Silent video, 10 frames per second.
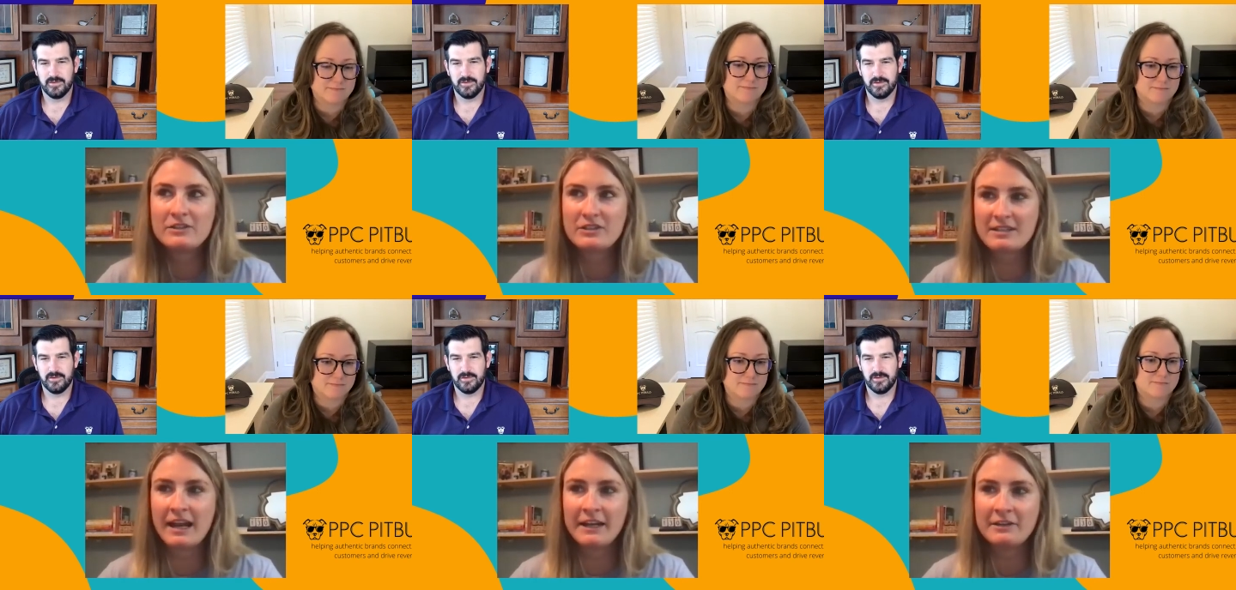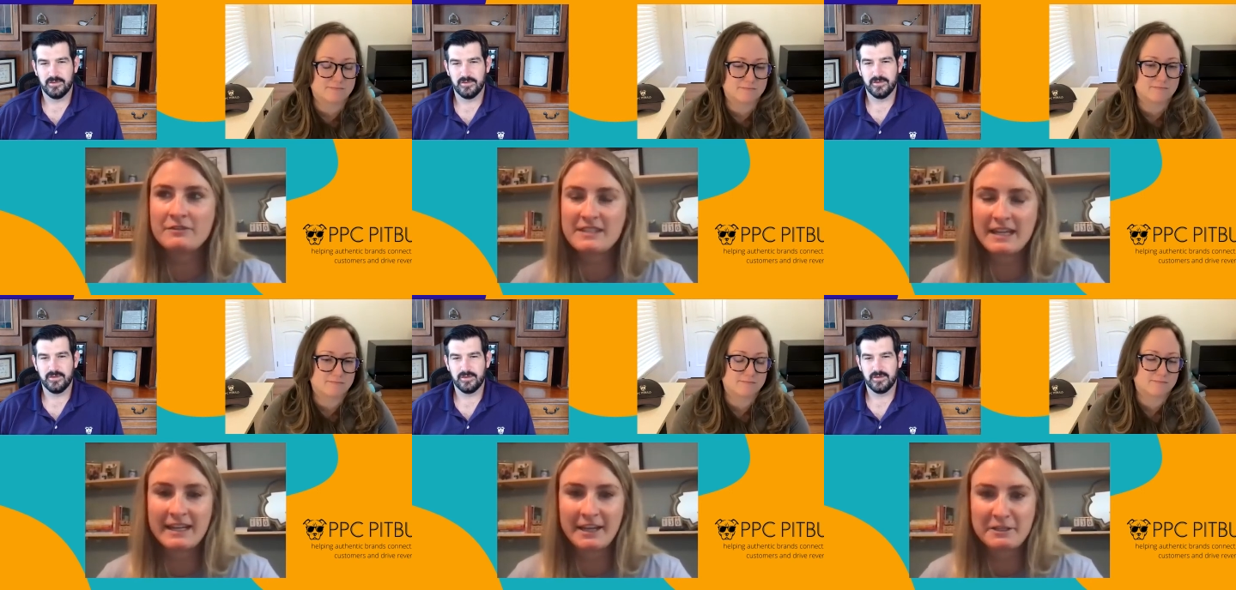Speaker 1: just kind of
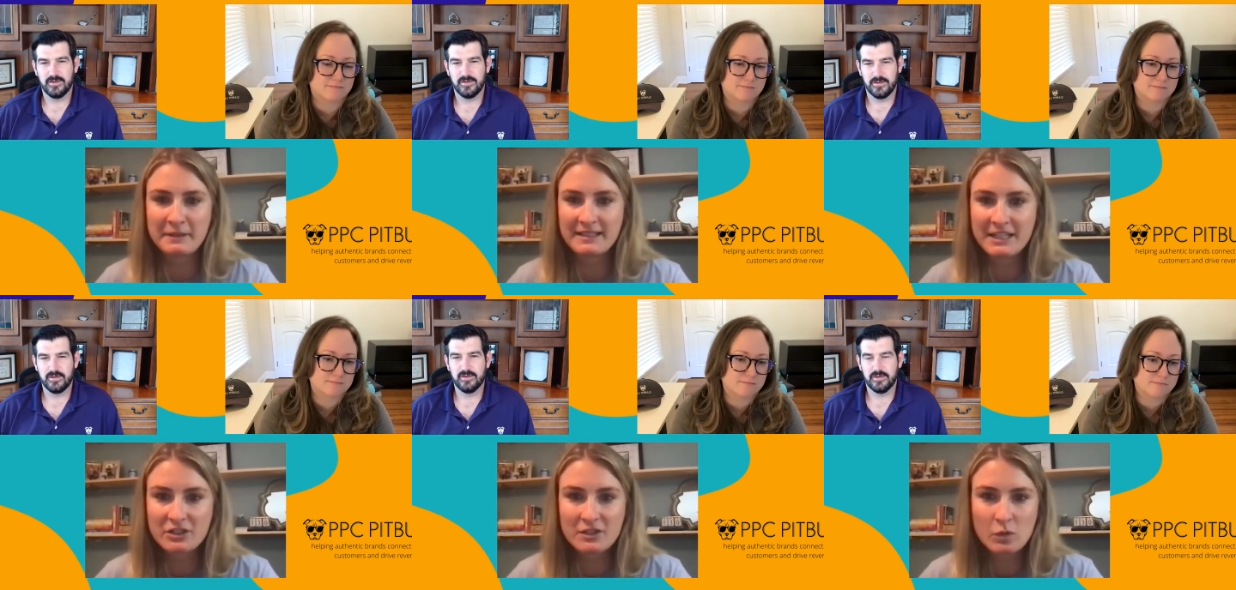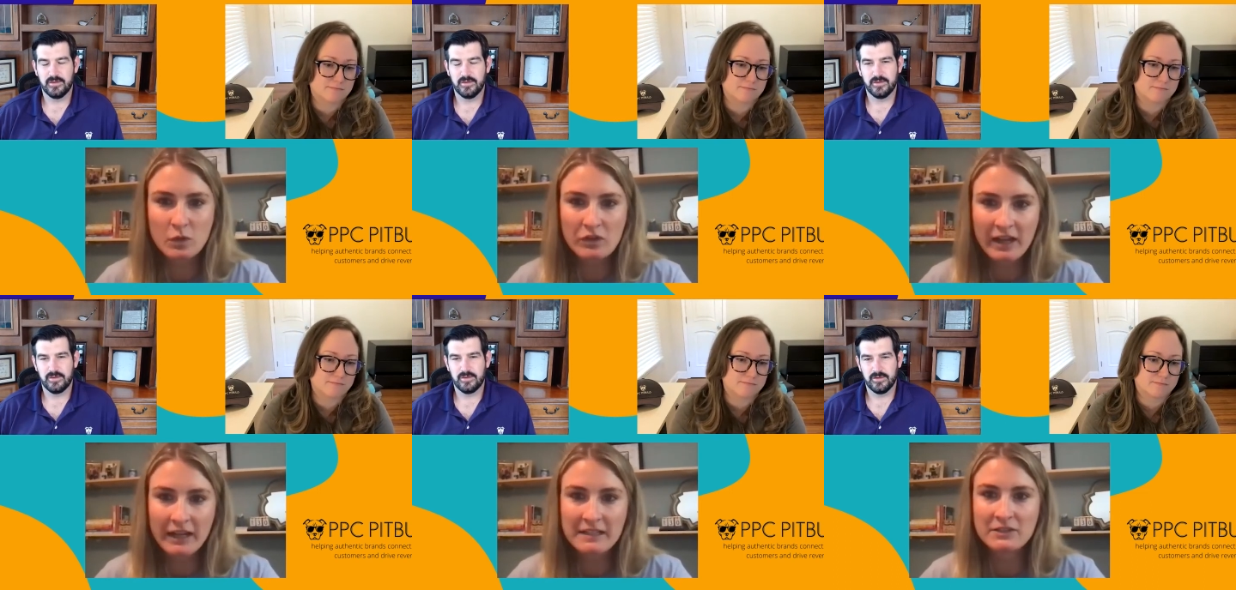setting expectations with
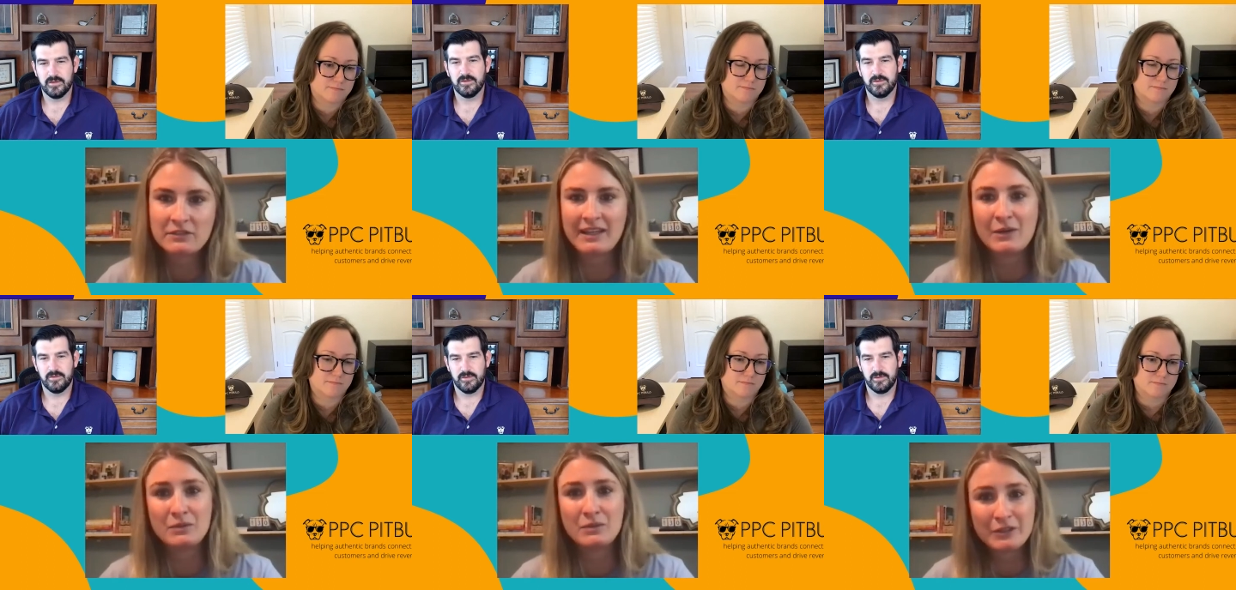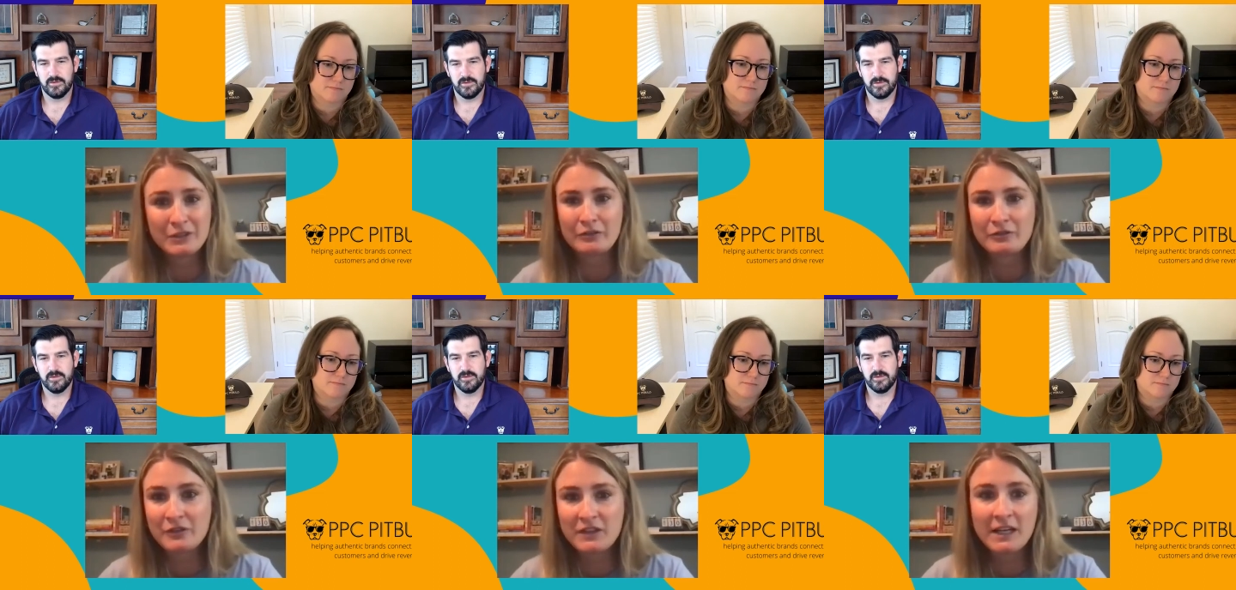clients of like your
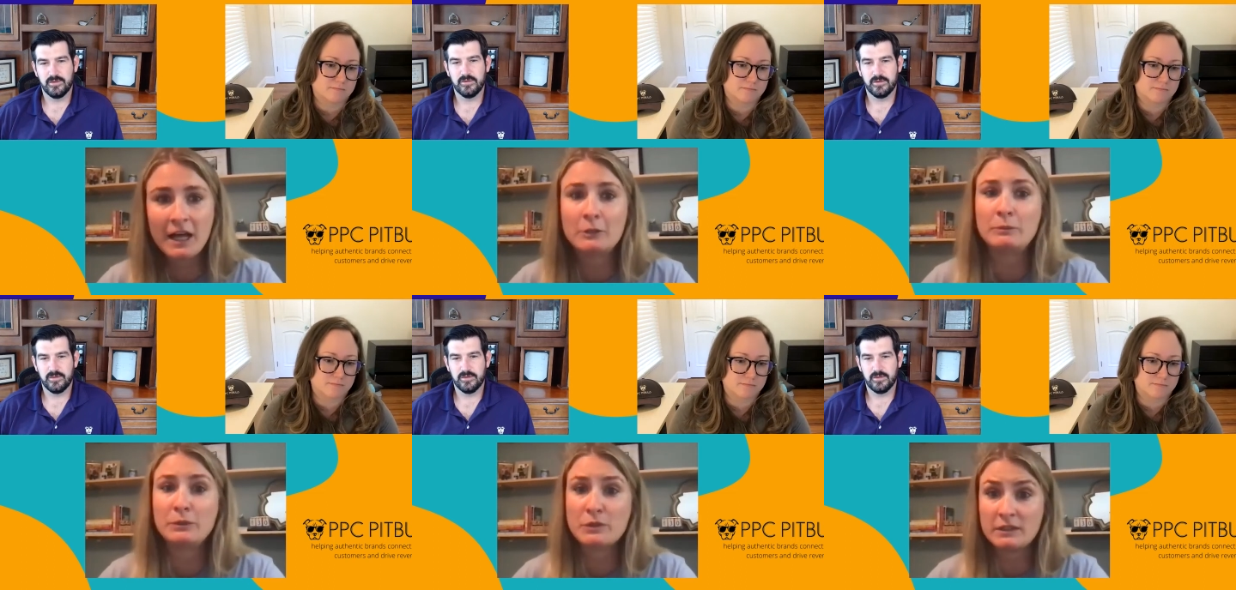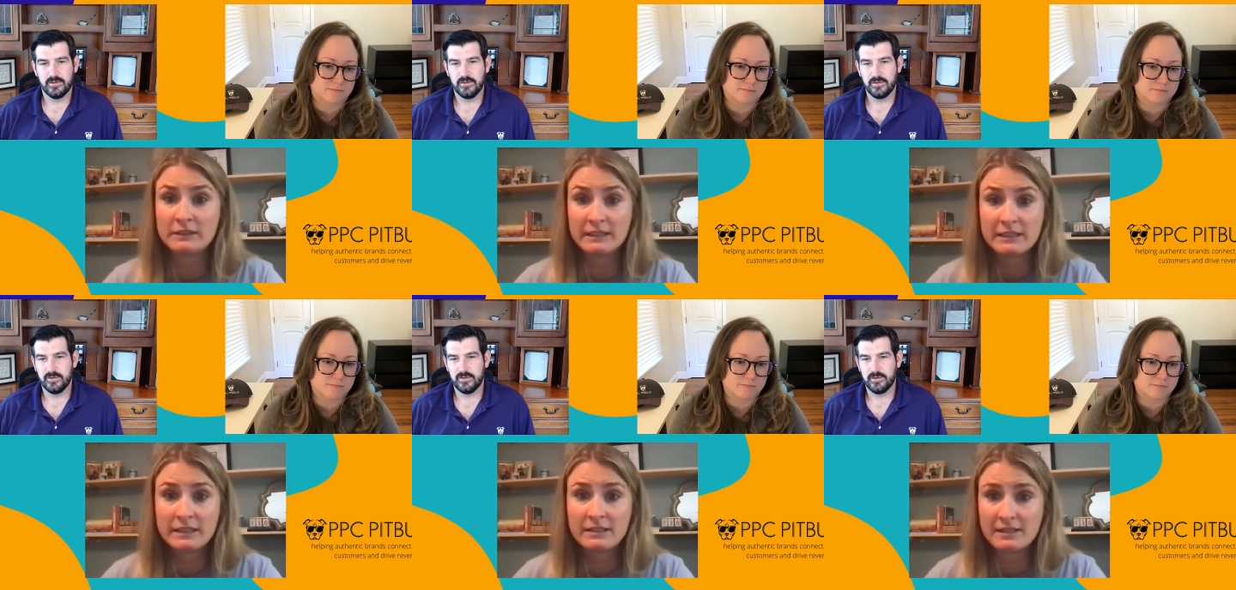$50 boost on
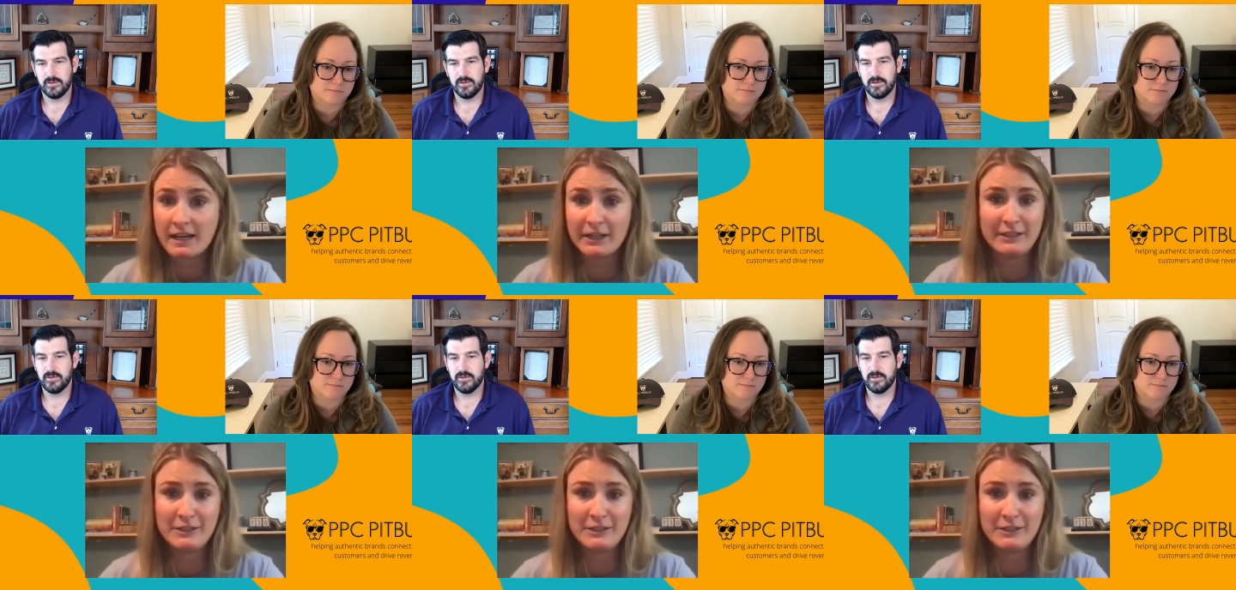LinkedIn is not going